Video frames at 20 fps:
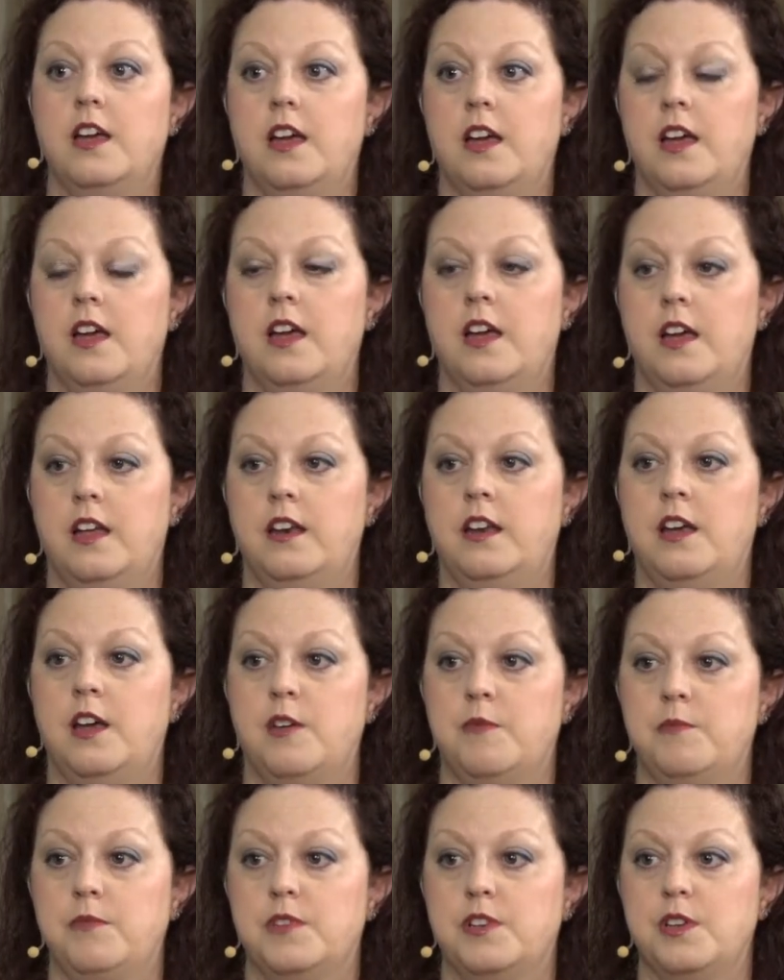
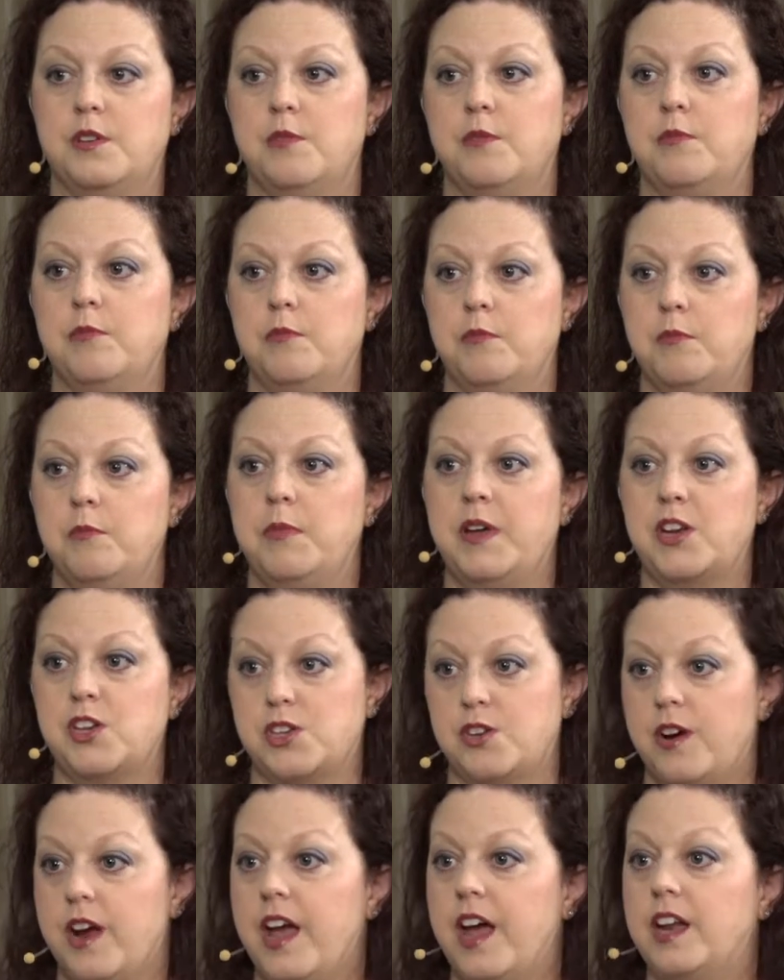And to make
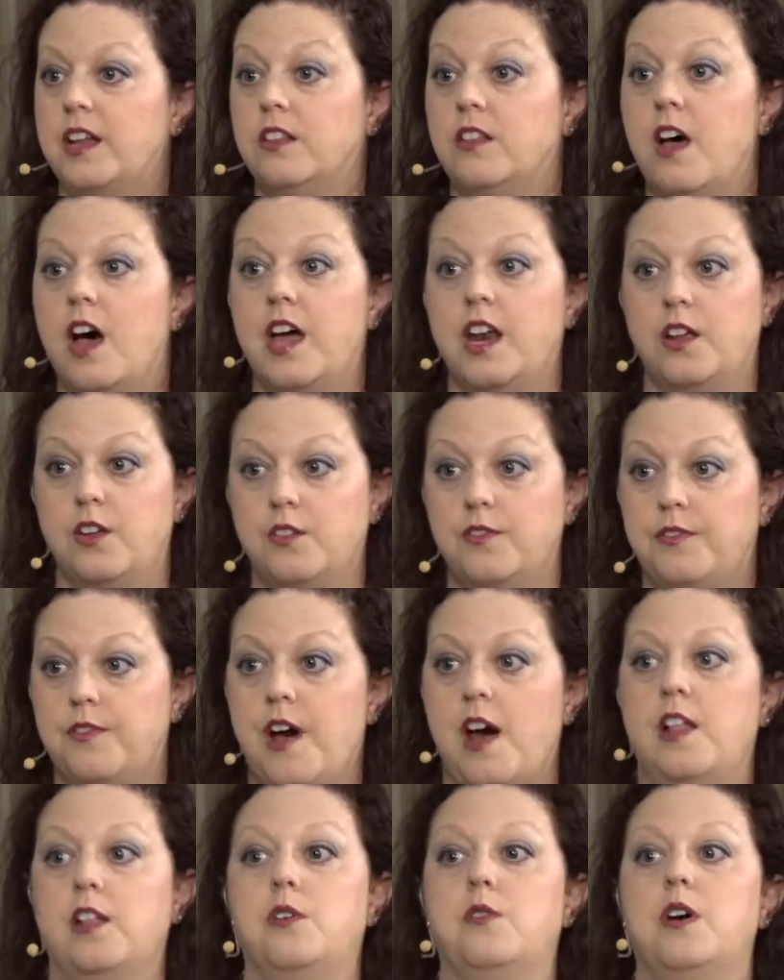sure I had a lot of good
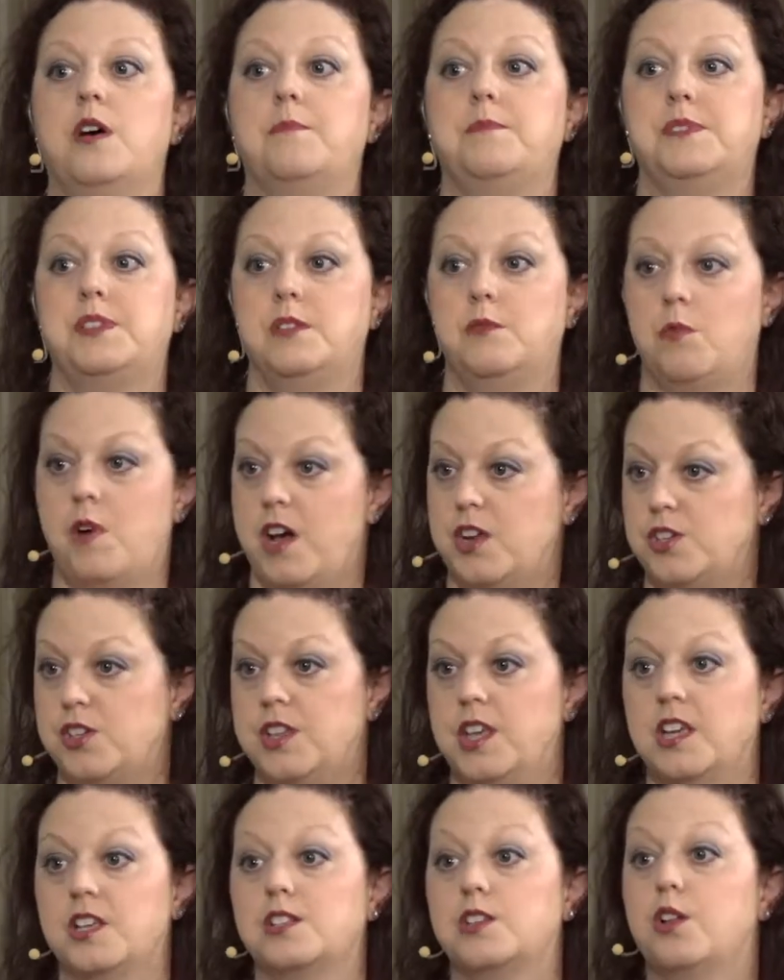follow-ups and watch
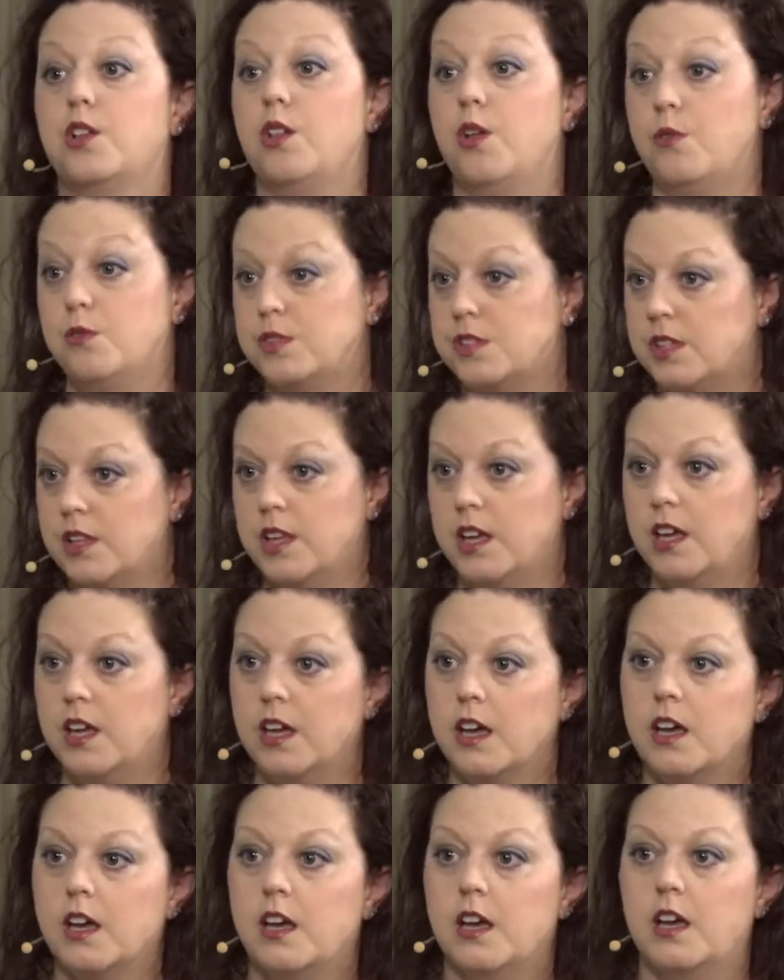things closely
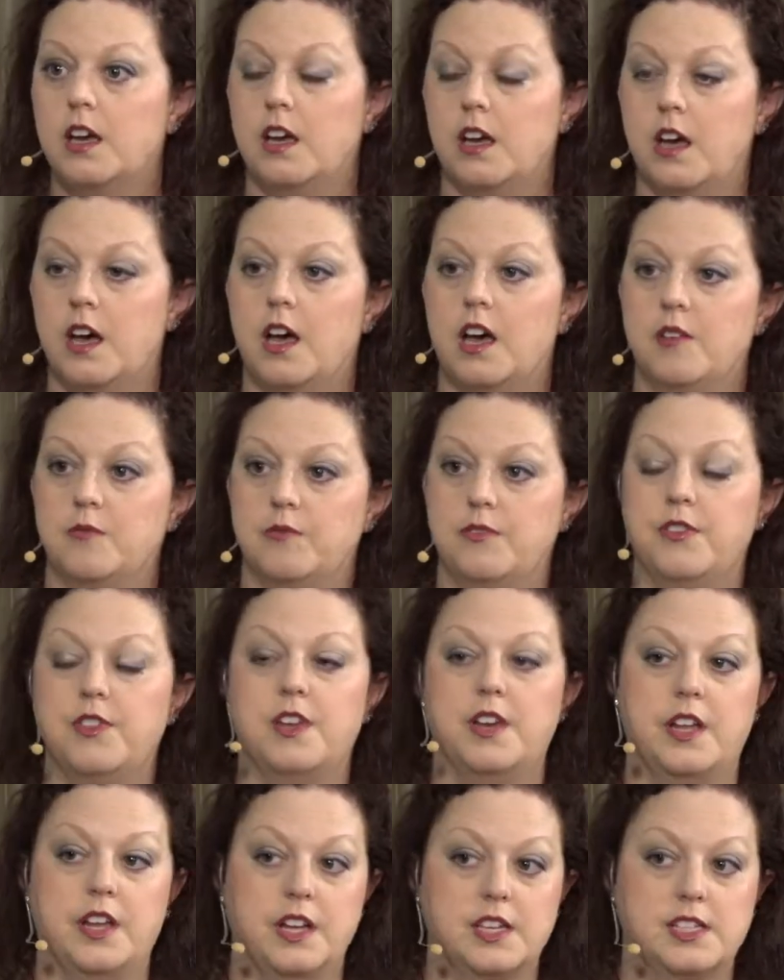for the
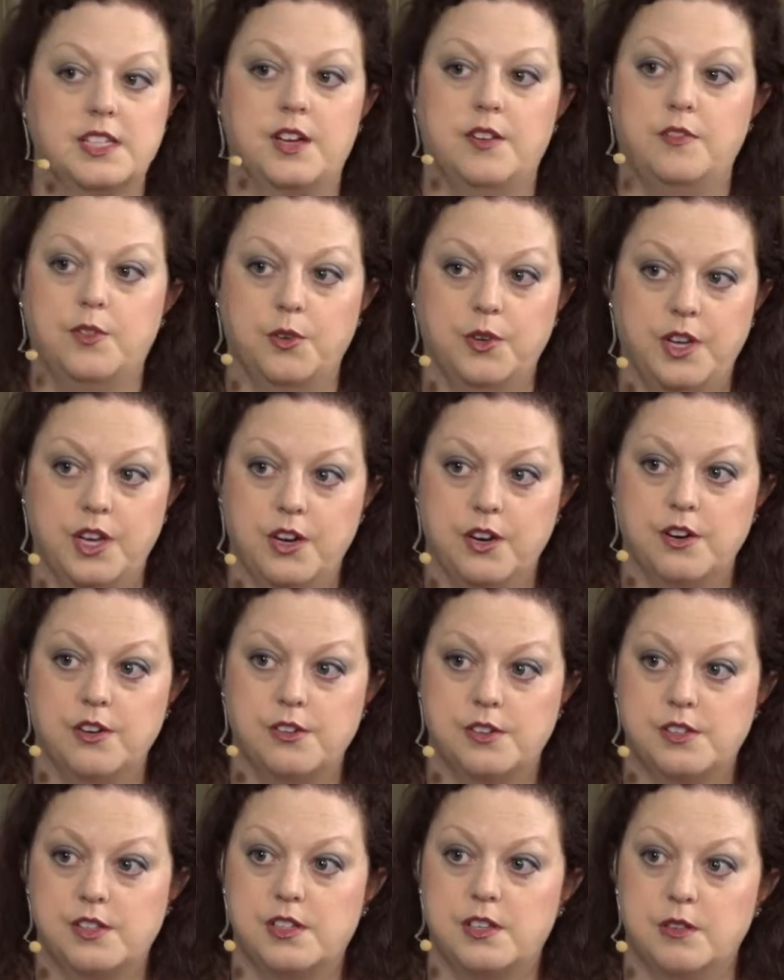next several
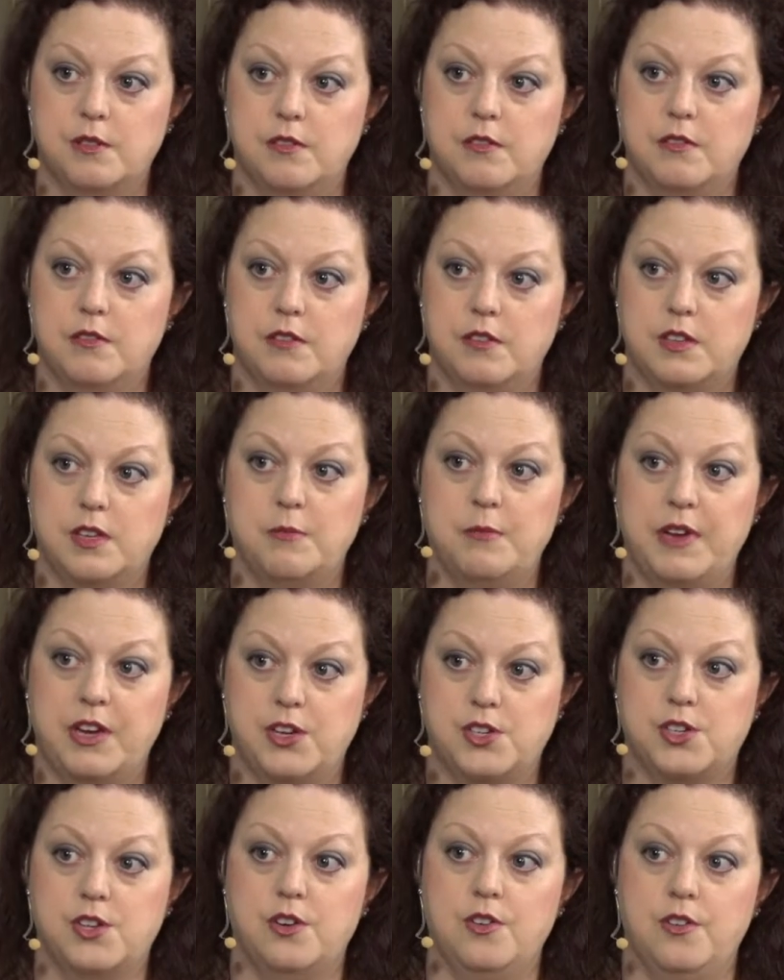years to make
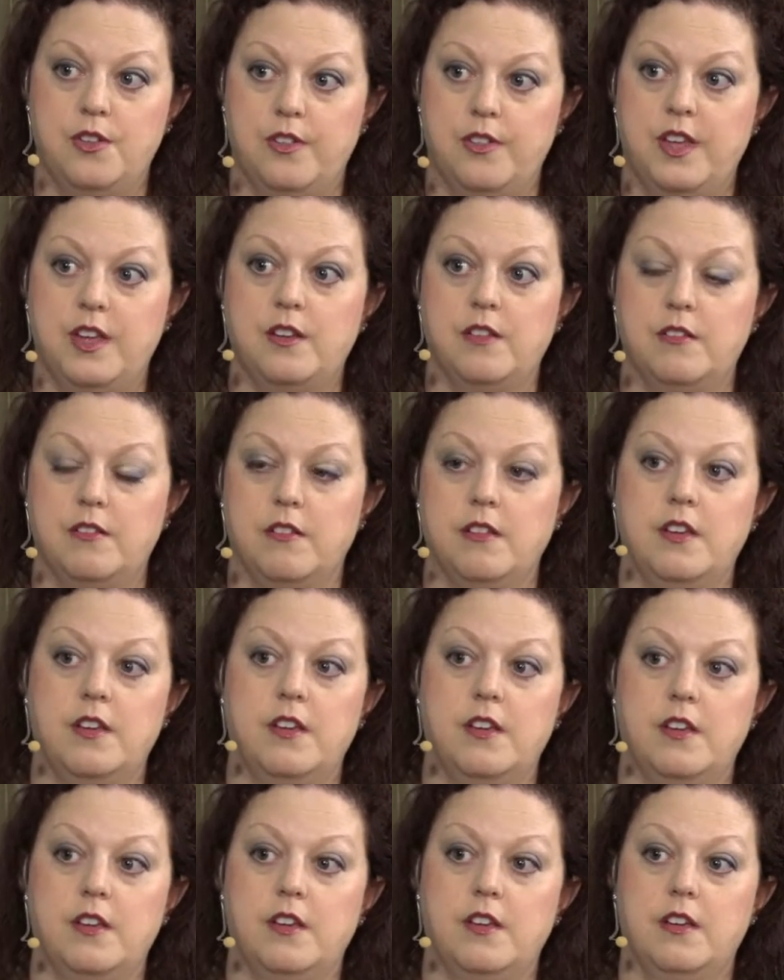sure that it
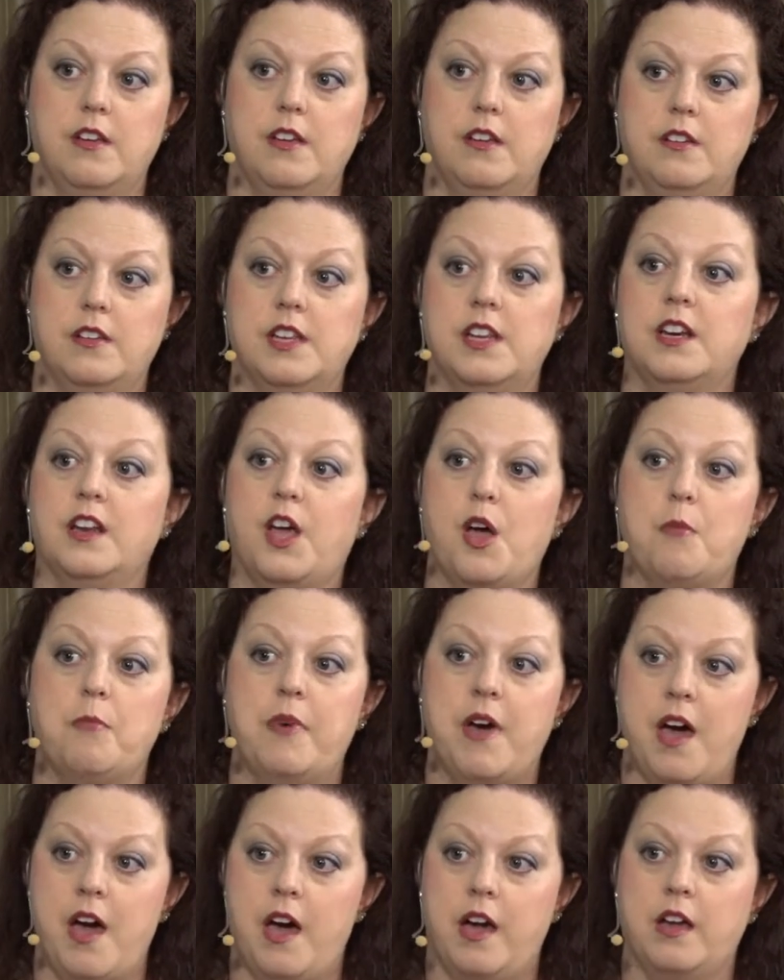didn't come
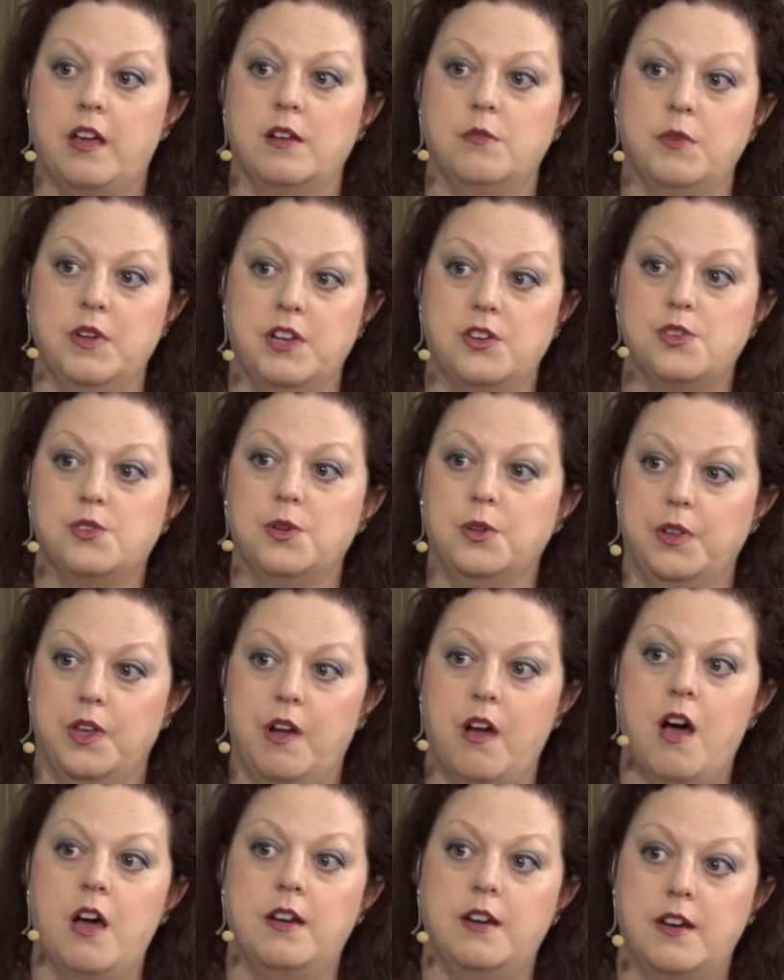back and we had truly
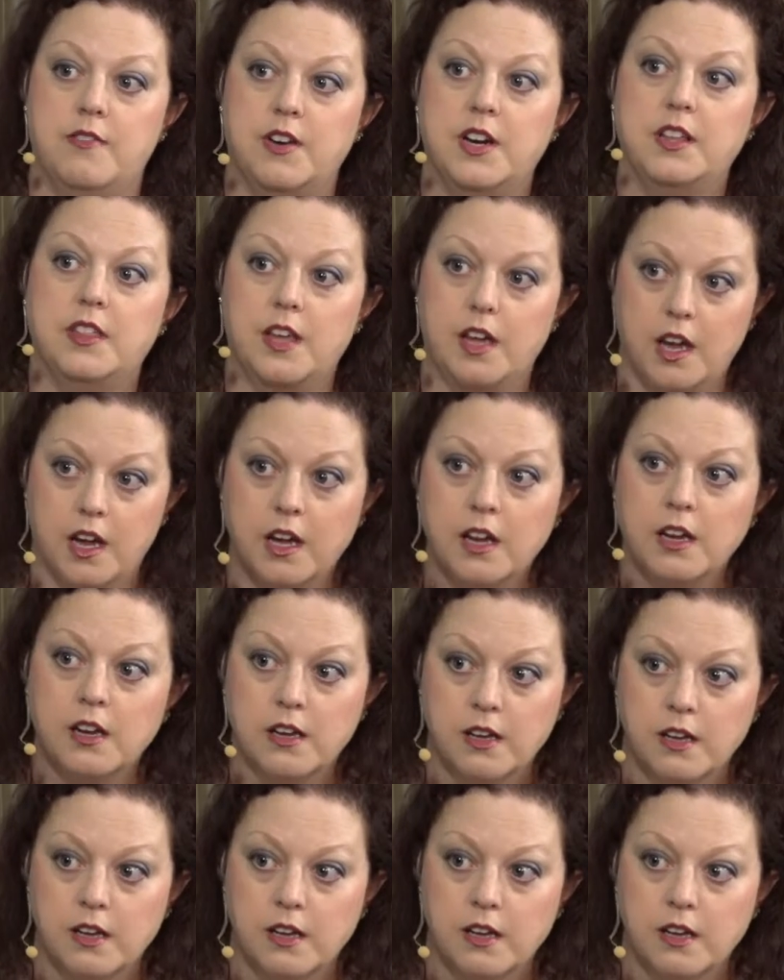gotten everything.